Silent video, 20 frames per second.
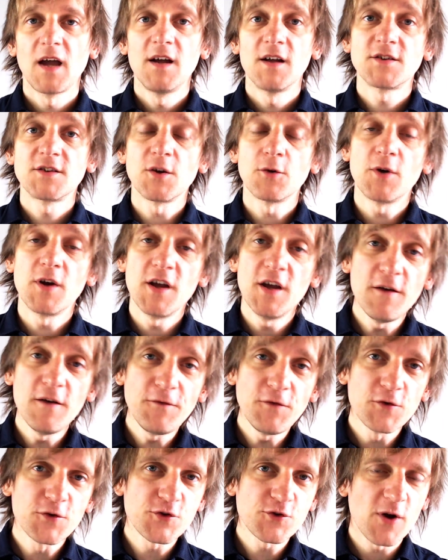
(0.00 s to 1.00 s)
So
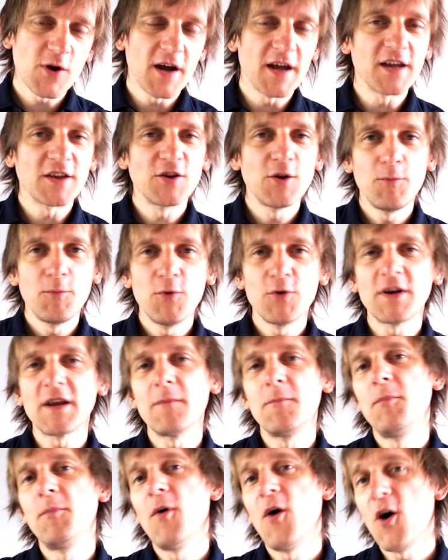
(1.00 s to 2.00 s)
if you're trying to put a
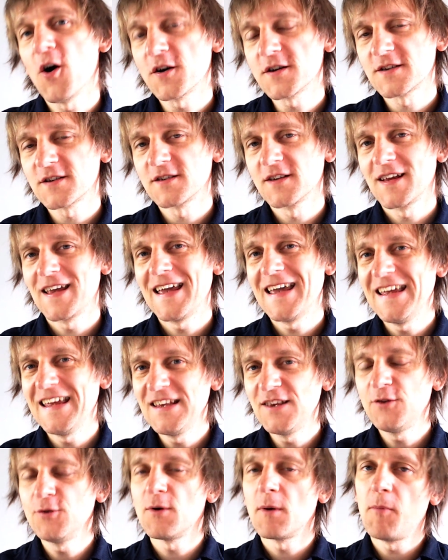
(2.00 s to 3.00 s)
box
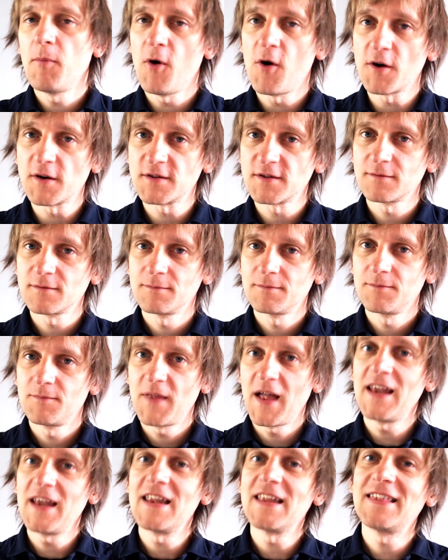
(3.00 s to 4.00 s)
into a box
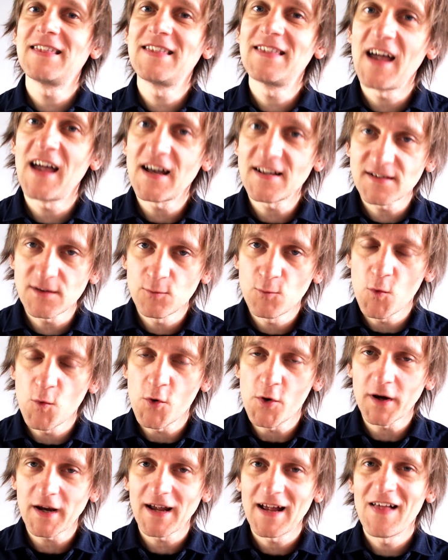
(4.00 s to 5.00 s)
and it doesn't
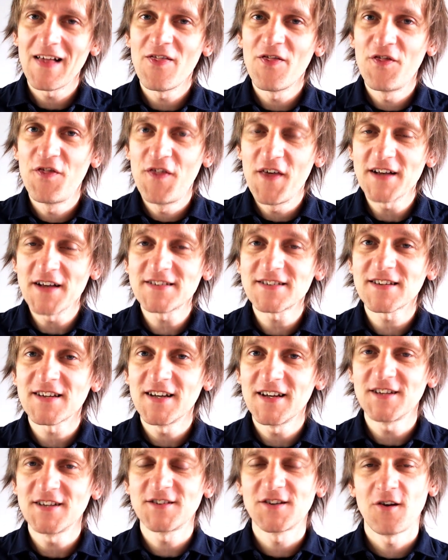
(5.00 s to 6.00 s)
work, this
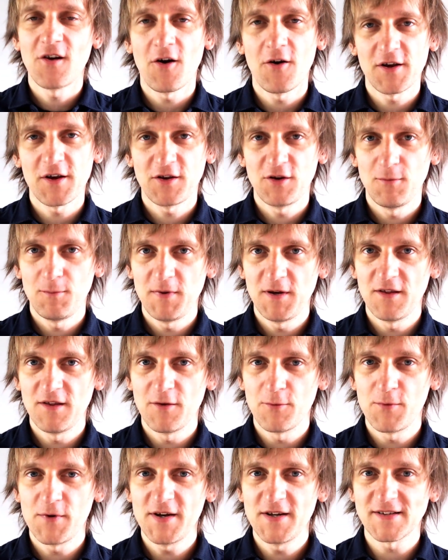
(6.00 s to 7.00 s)
is going to be
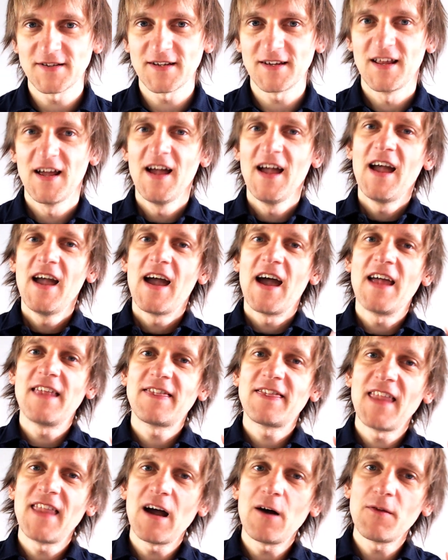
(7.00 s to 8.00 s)
the reason.
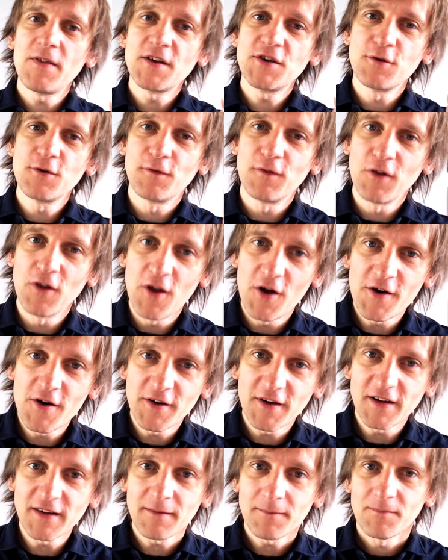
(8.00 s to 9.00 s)
And now that you've
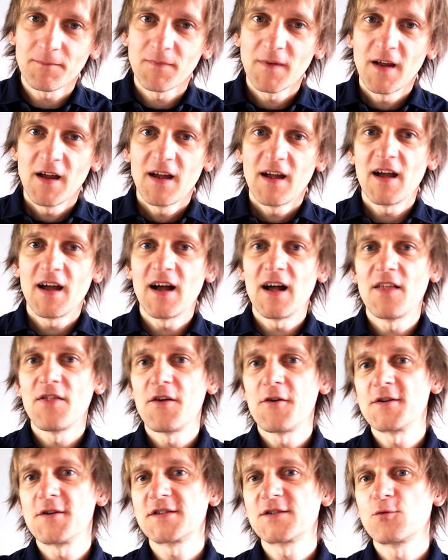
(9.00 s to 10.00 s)
learned it,
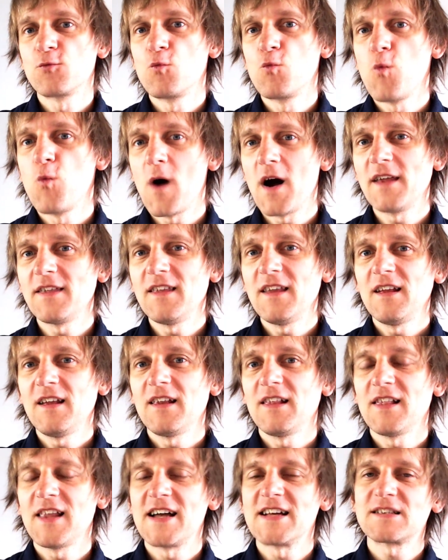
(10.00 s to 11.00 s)
there is one
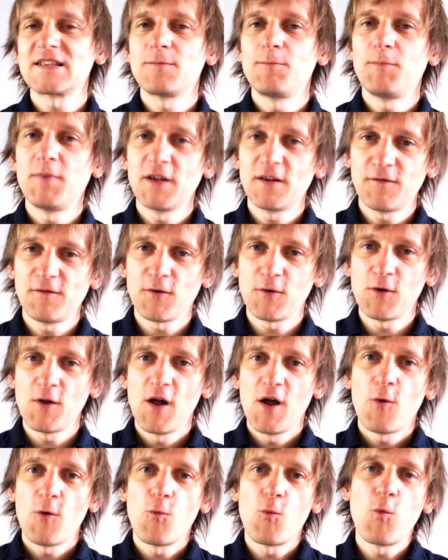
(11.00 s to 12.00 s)
less
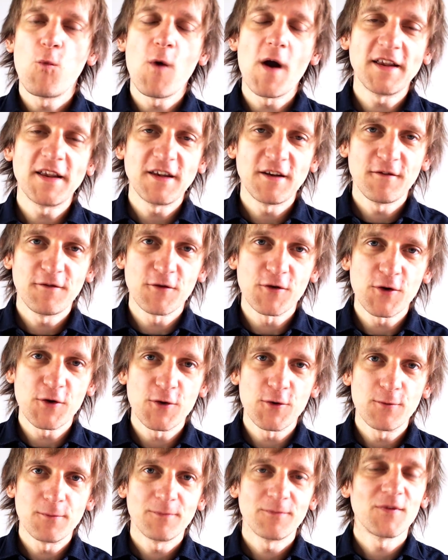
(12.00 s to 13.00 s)
pitfall waiting for
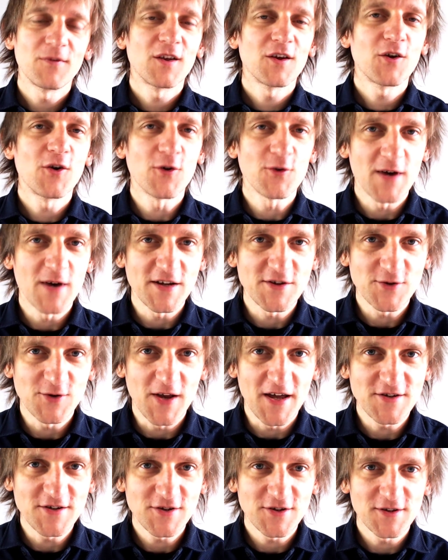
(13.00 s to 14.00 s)
you.
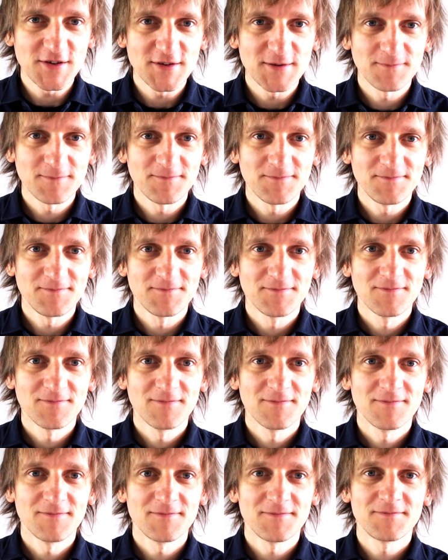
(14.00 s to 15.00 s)
Congratulations.
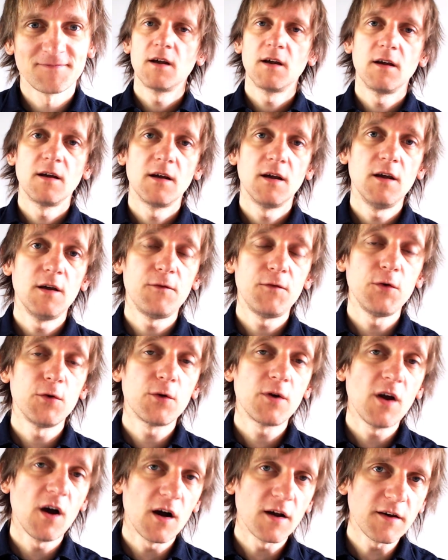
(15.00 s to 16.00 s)
If you
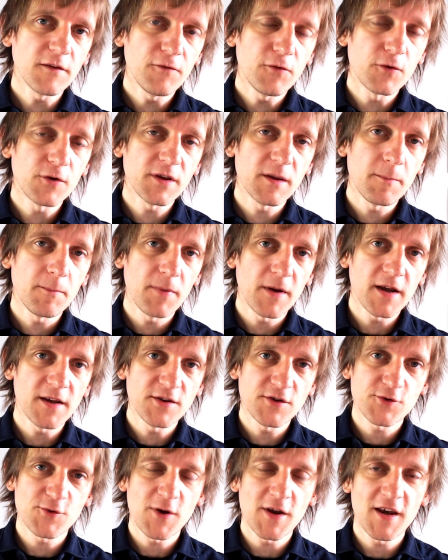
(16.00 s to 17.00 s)
can't afford the
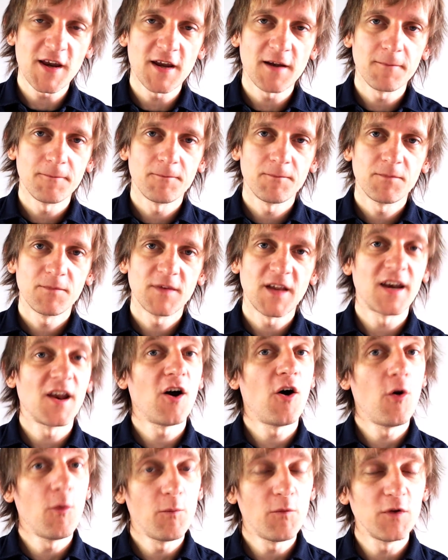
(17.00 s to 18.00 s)
paid training, then
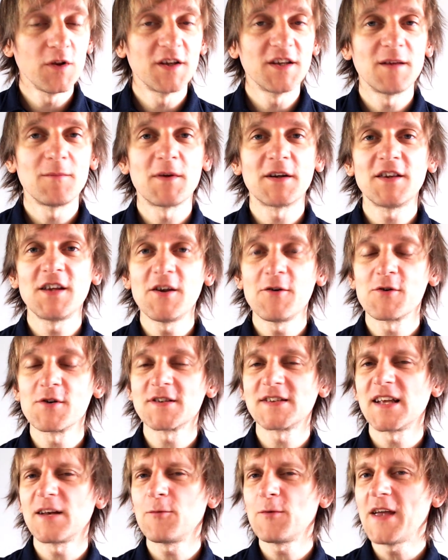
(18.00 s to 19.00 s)
hopefully the
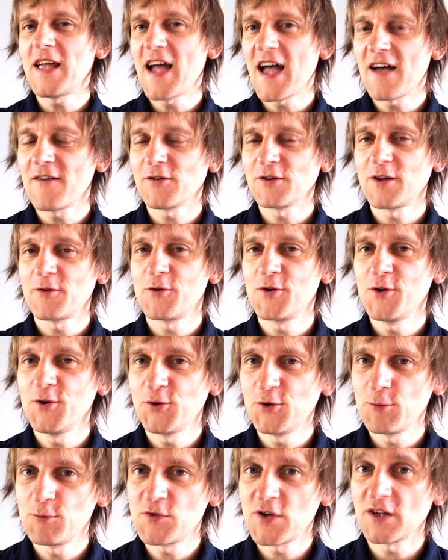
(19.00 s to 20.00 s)
materials that we have on our
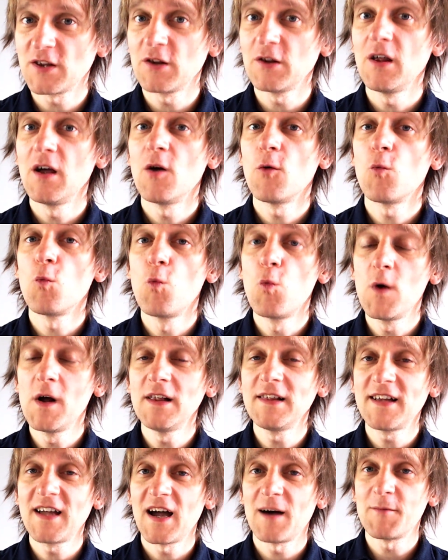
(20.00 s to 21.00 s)
YouTube channel
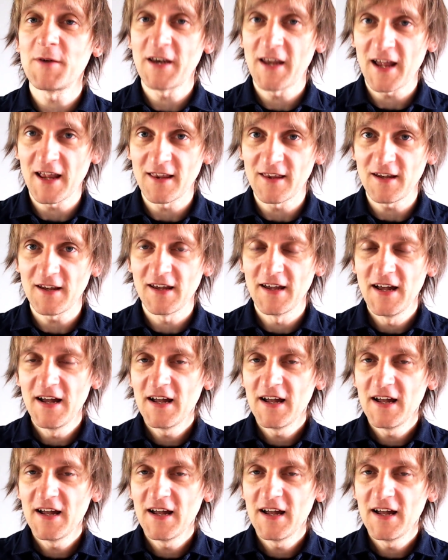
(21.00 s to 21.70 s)
will come in handy.